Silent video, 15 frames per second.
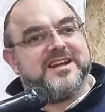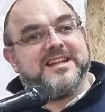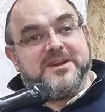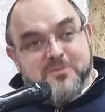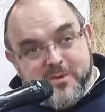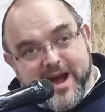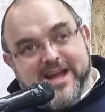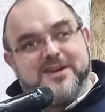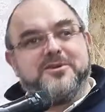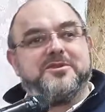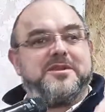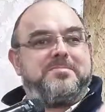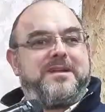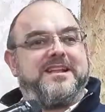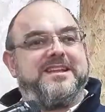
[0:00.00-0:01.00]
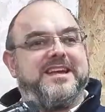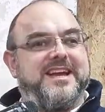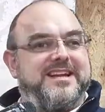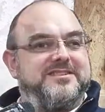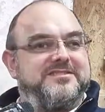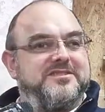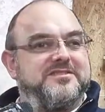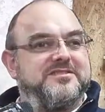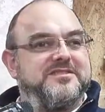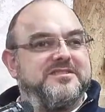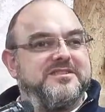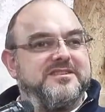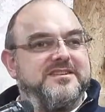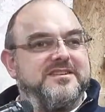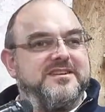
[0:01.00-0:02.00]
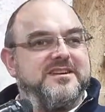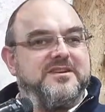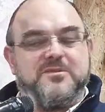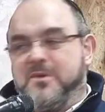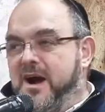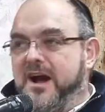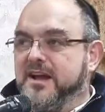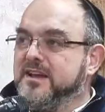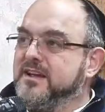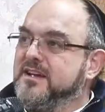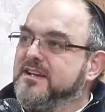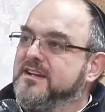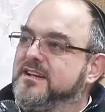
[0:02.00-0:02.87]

and in Whitehall they're planning against us. Why? If